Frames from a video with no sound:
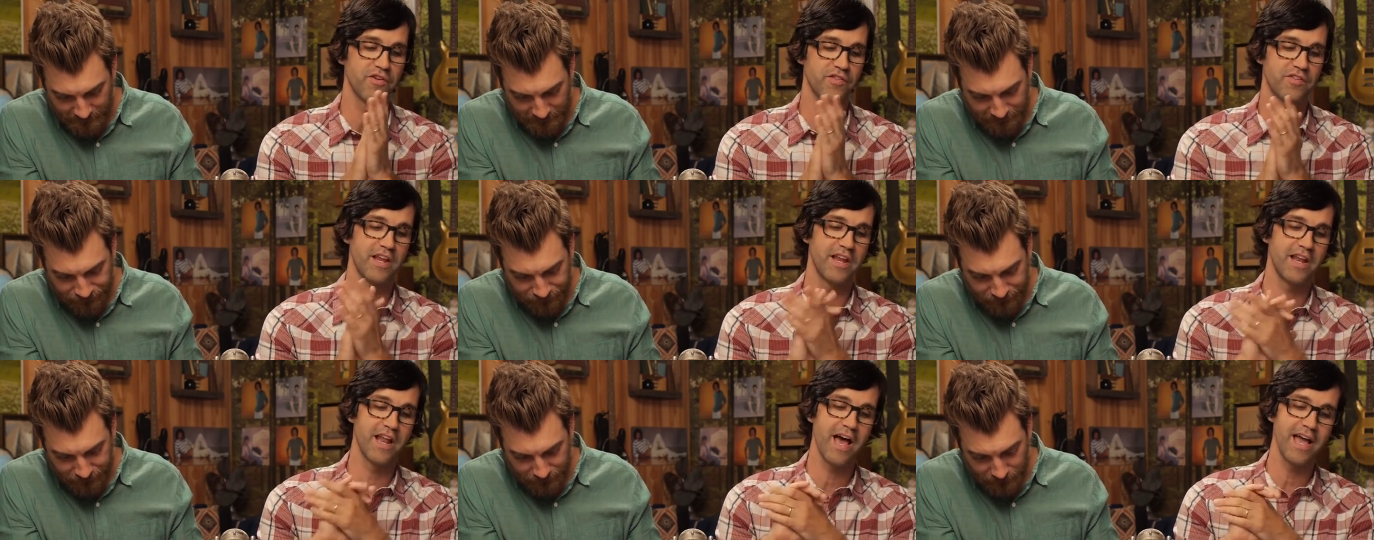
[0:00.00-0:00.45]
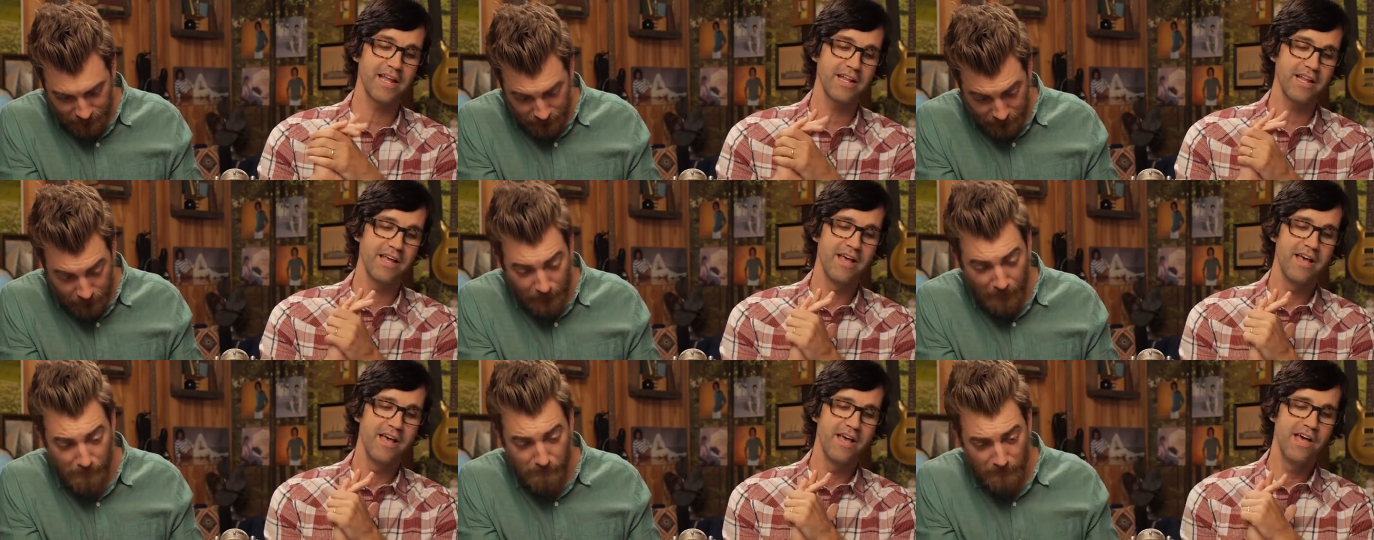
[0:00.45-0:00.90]
Speaker 1: Thursday
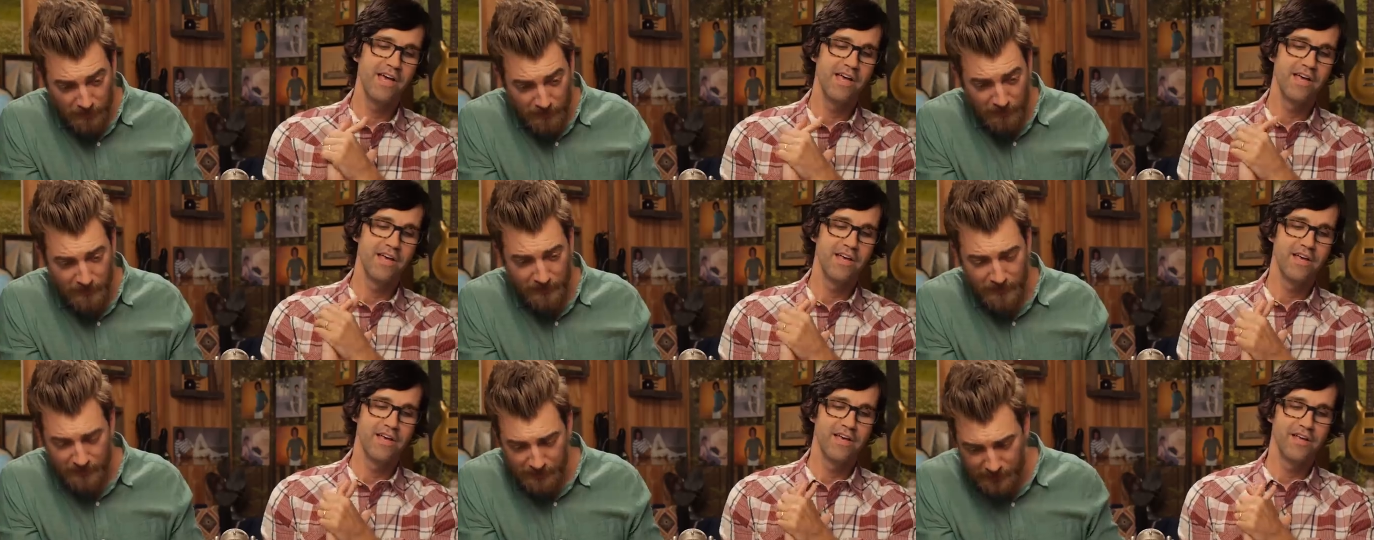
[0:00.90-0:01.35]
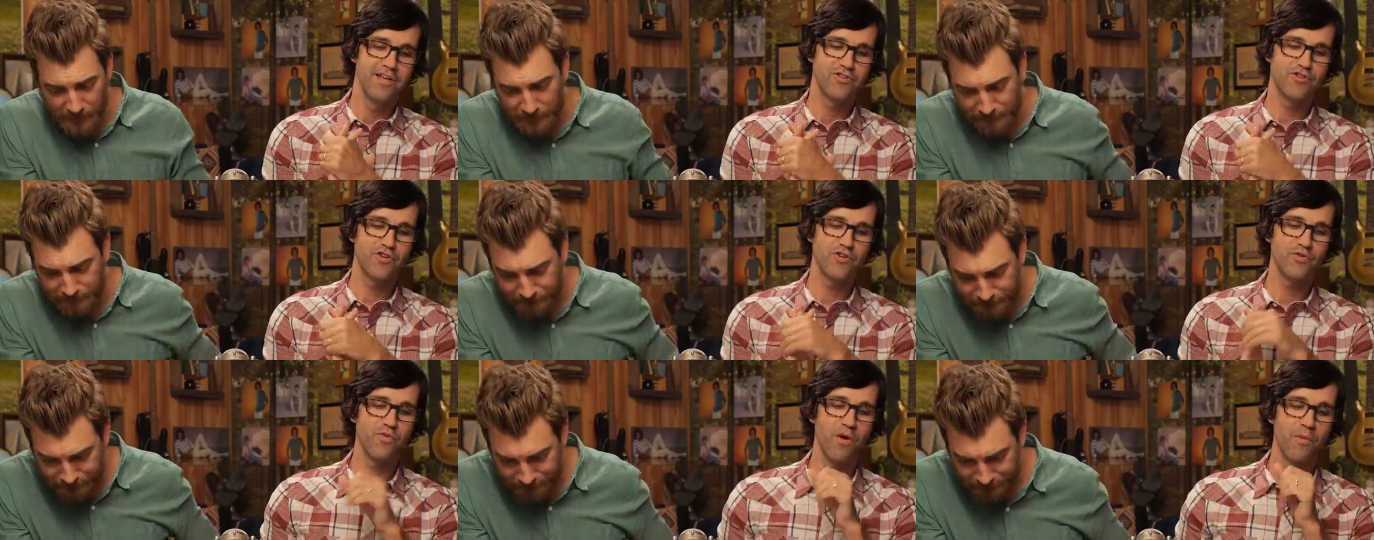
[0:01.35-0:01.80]
night. Macungie,
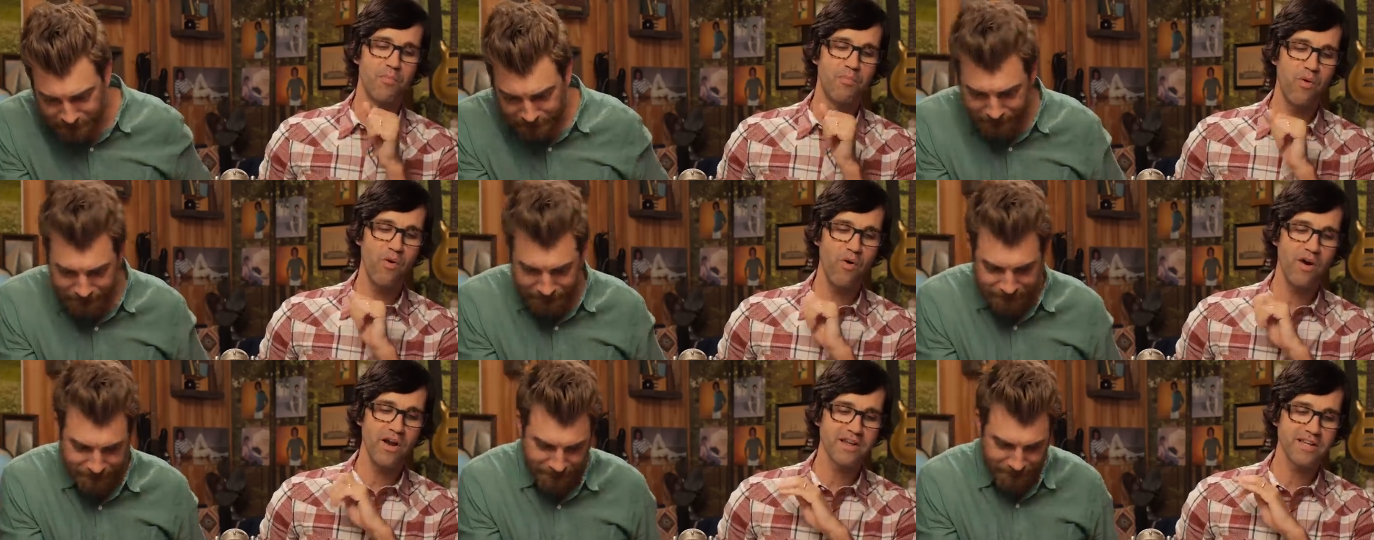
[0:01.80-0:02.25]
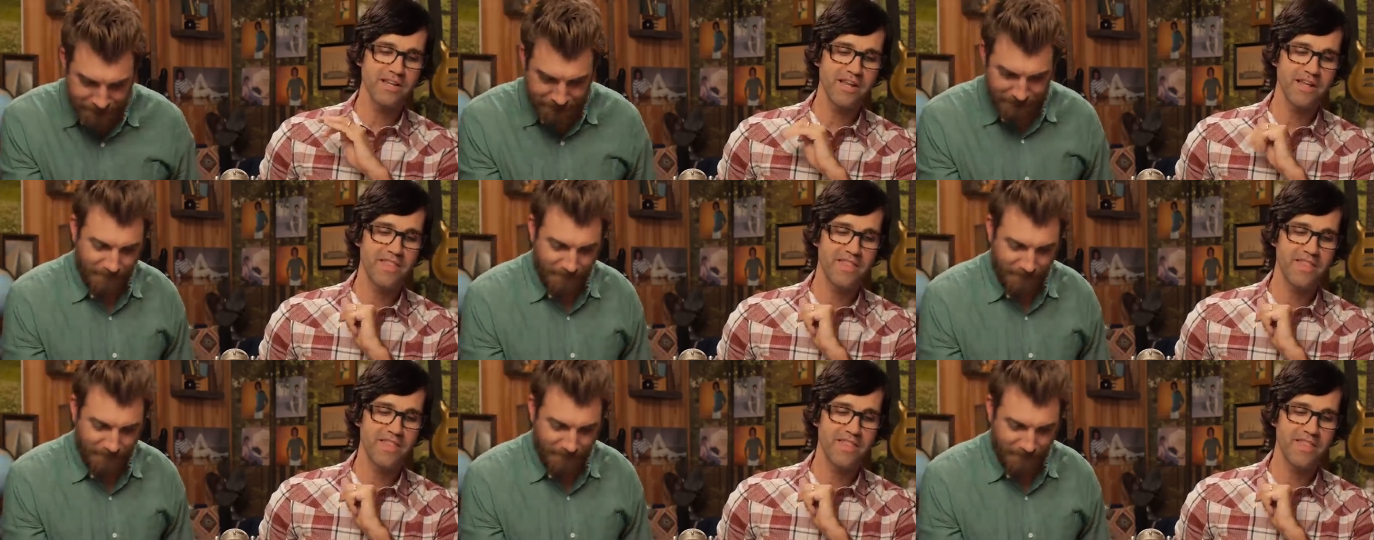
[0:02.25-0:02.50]
yeah. To report